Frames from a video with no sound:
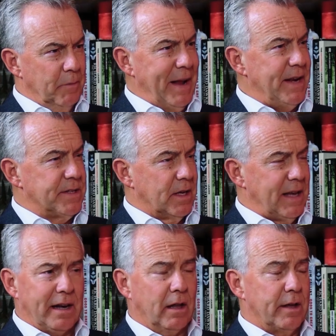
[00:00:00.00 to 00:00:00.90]
It made
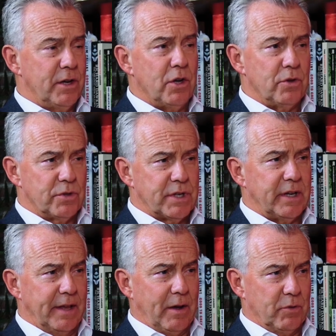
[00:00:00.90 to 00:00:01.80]
headline news,
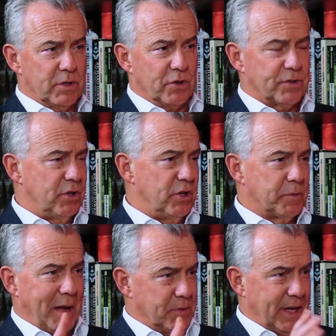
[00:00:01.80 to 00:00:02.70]
didn't it? There was lots of the
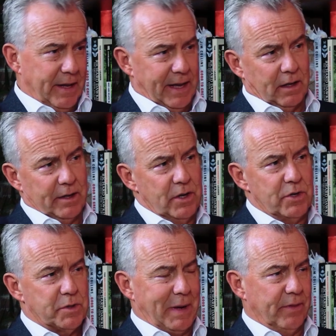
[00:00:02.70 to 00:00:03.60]
newspapers had headline
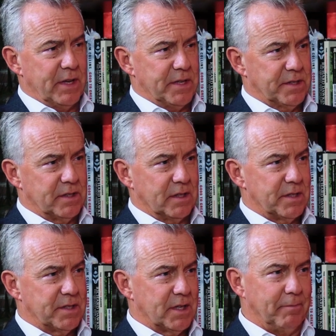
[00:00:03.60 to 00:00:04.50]
news about this.
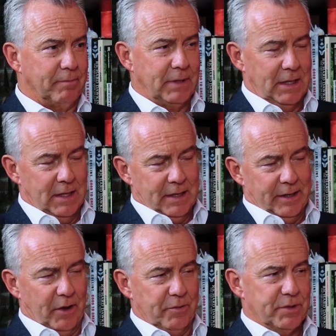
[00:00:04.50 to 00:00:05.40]
That some
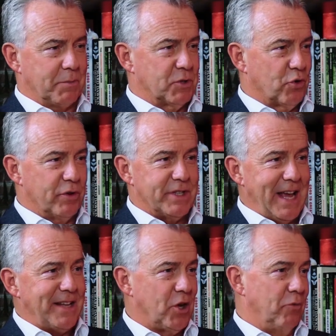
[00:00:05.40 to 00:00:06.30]
stories
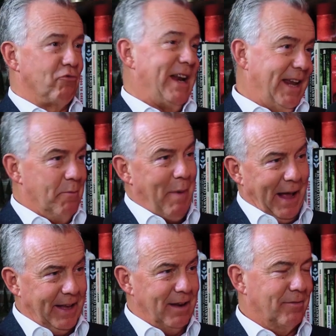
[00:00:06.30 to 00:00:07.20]
NATO reining
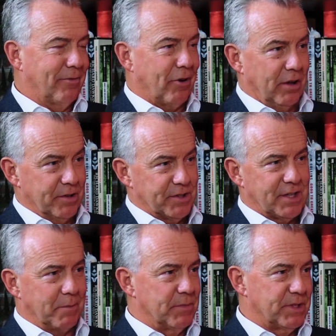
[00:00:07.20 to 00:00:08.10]
back in France,
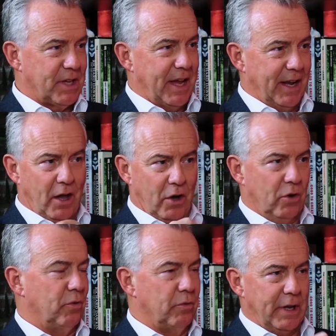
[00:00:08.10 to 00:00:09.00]
some saying
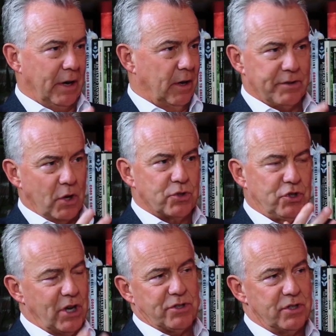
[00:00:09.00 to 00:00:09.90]
no, there's no
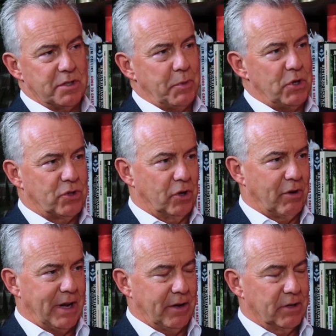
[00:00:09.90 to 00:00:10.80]
suggestions of boots on the
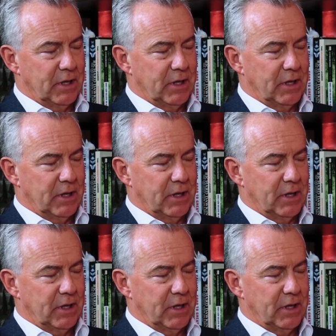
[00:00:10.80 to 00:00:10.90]
ground.